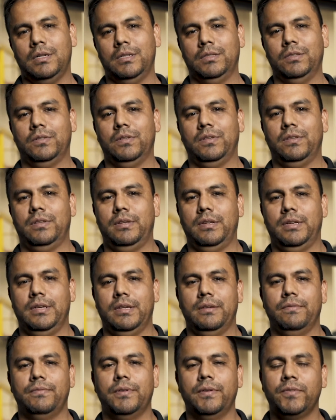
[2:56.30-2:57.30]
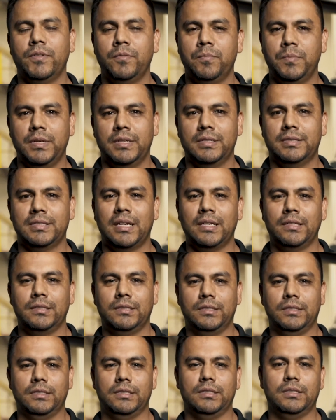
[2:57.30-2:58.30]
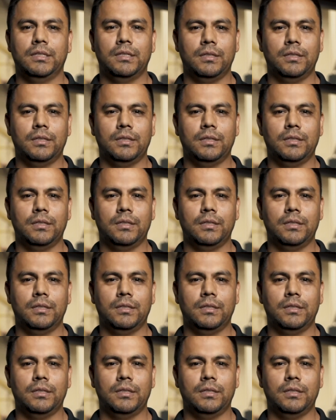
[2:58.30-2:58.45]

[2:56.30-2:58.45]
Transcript: under the 15 psi G